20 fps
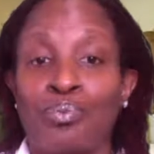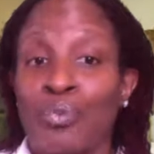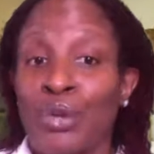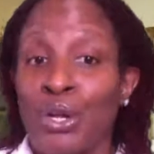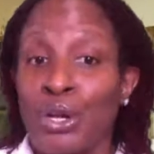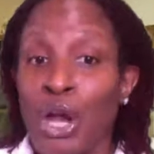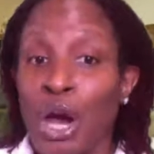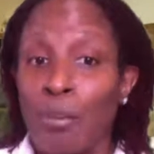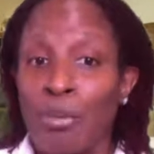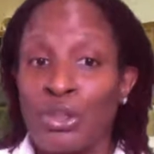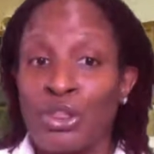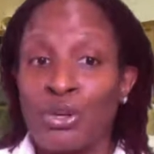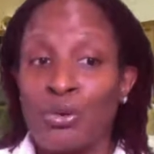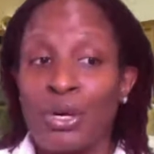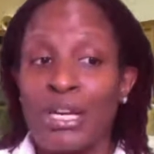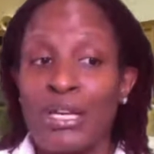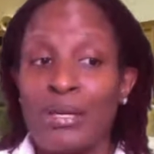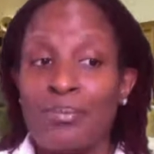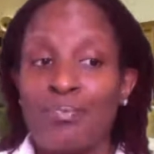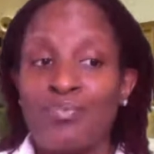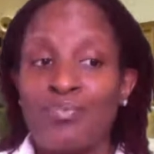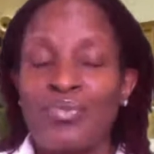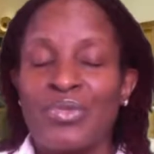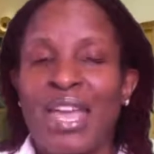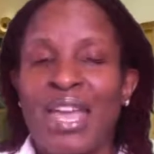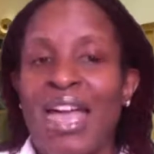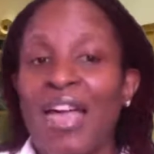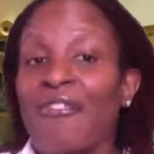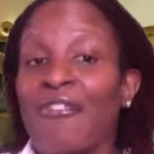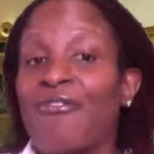Number three,
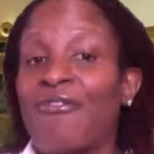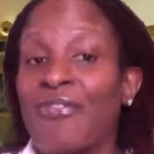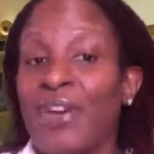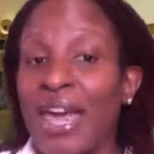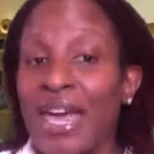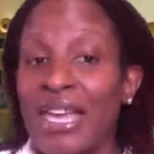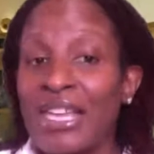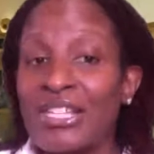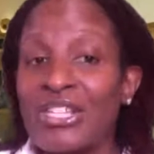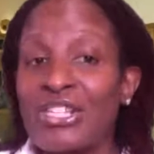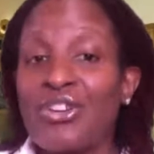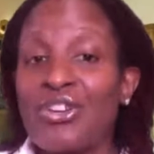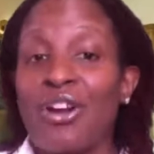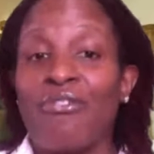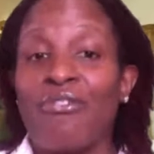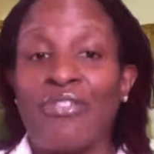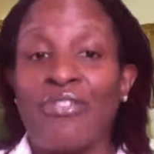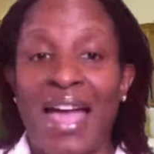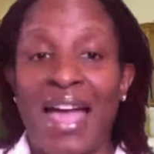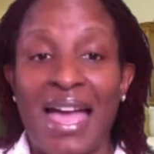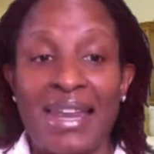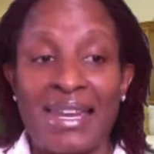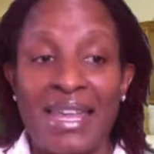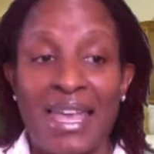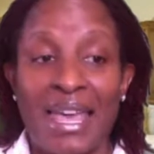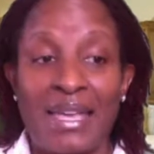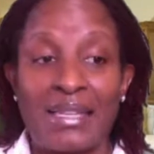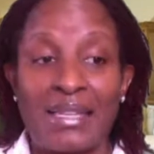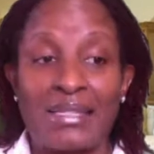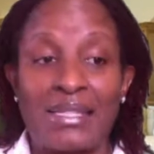face your
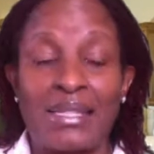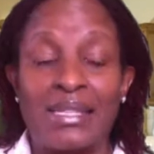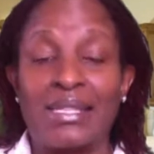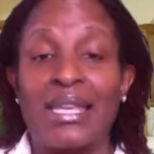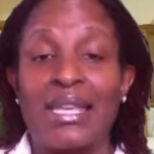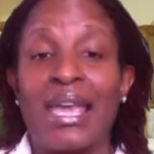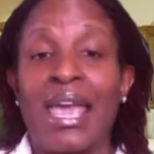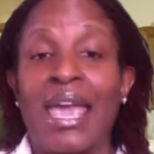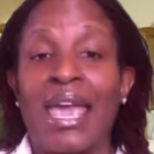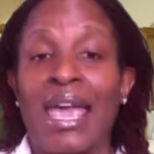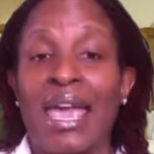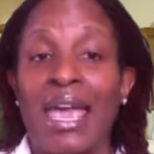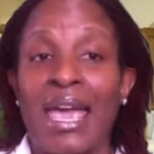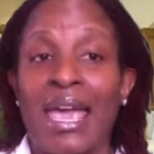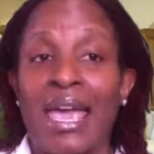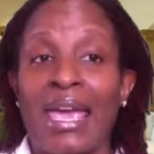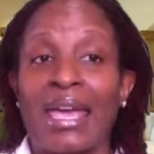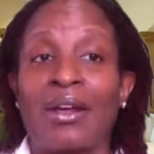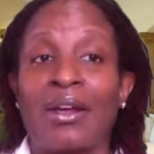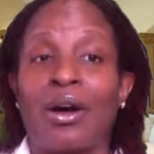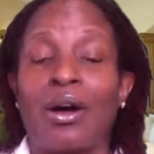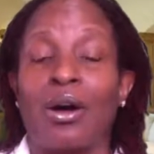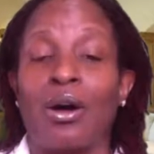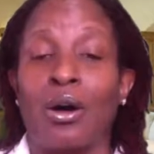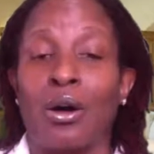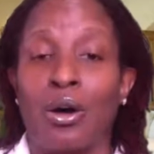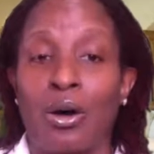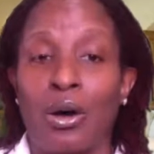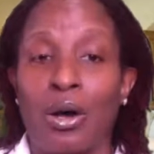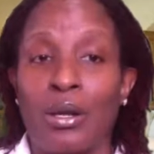finances head
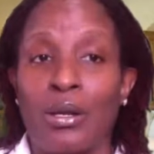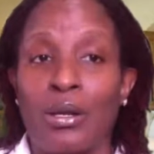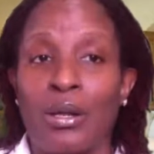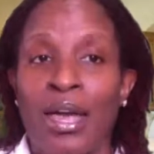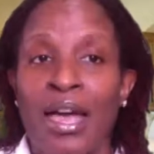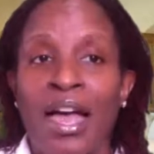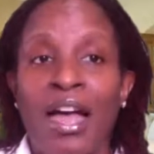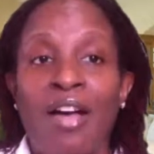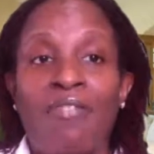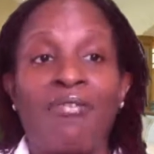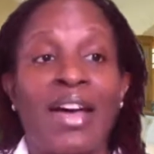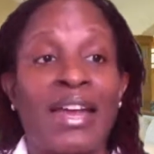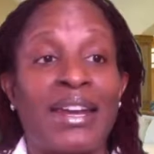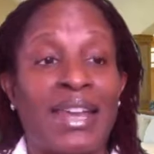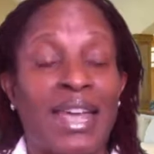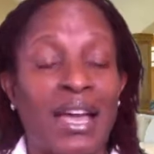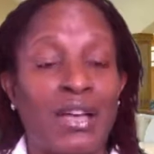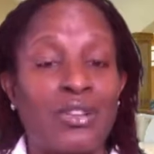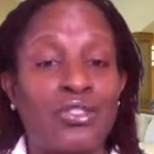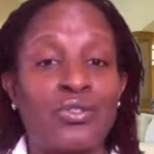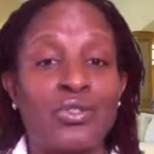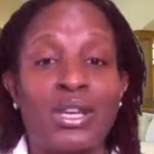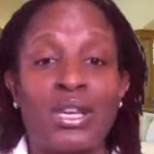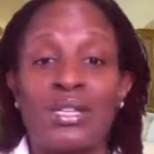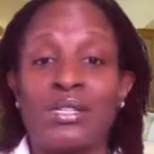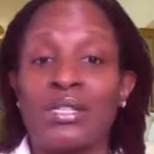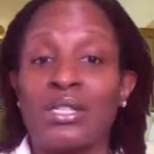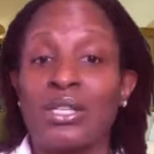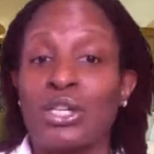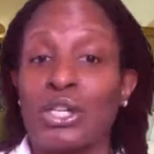on. Financial
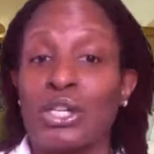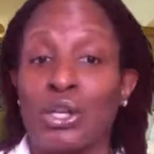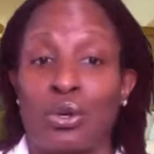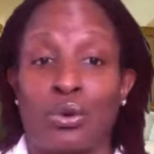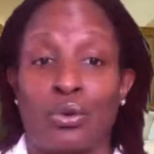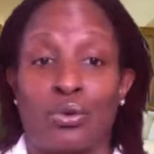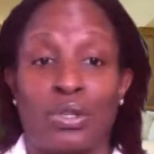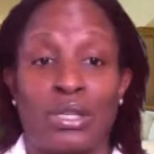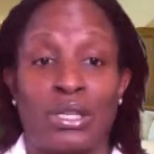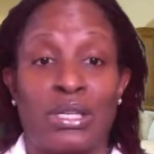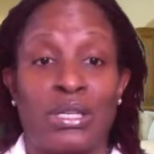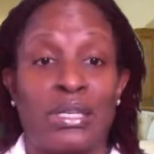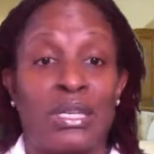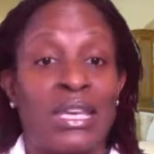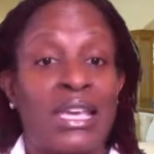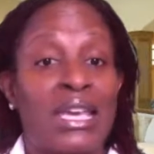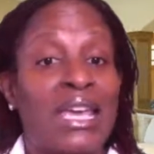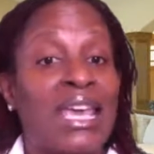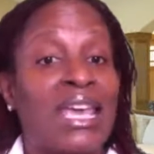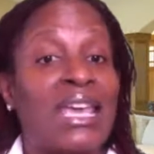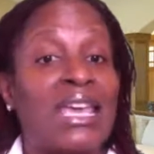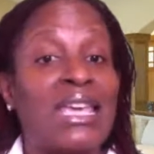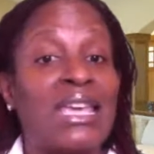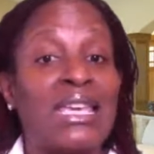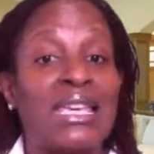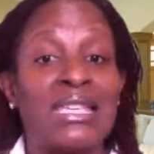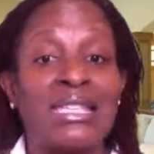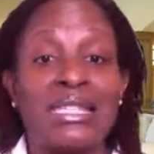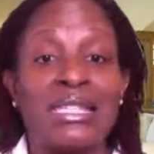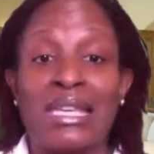insecurity
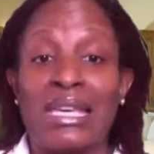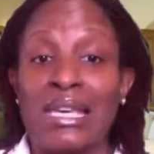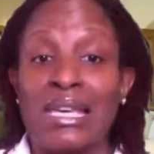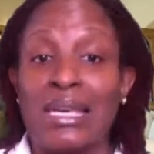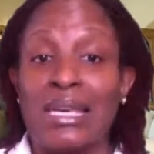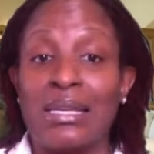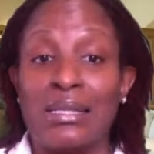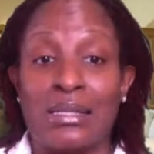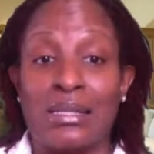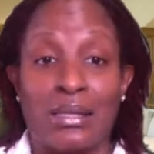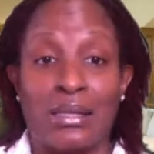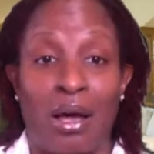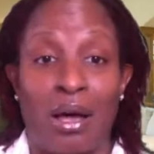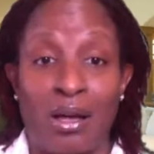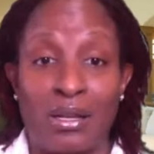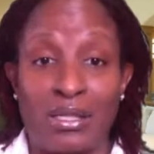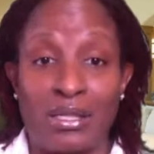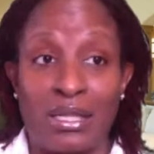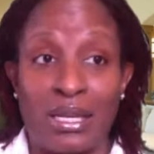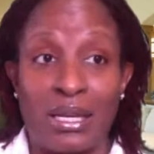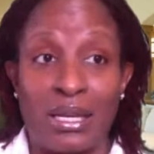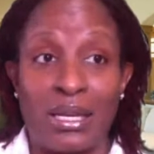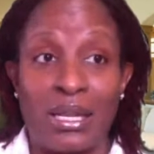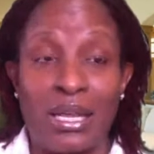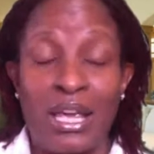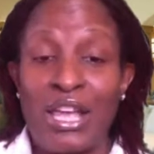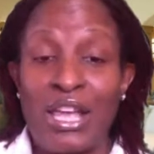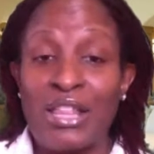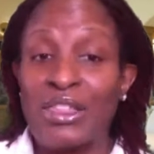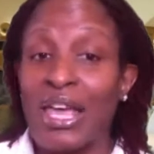is exhausting.
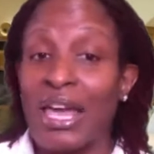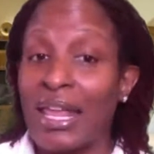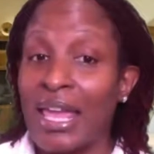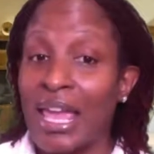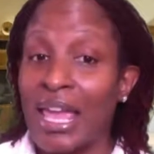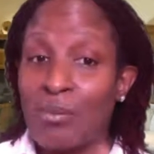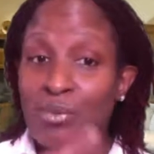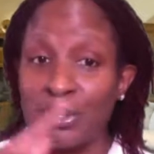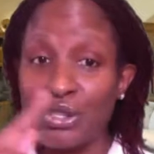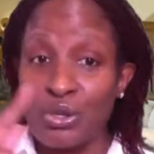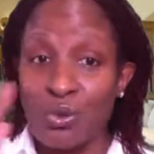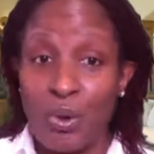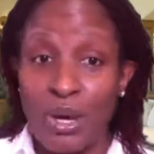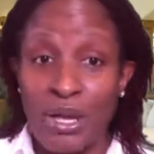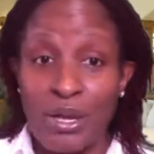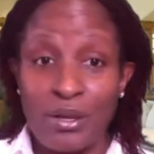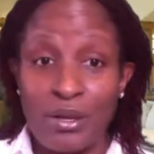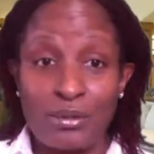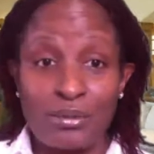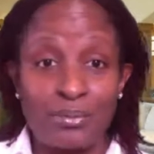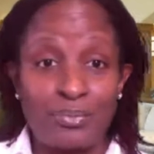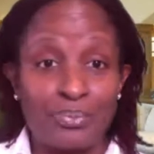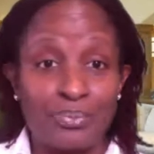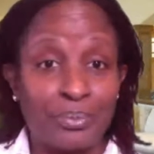That hamster wheel,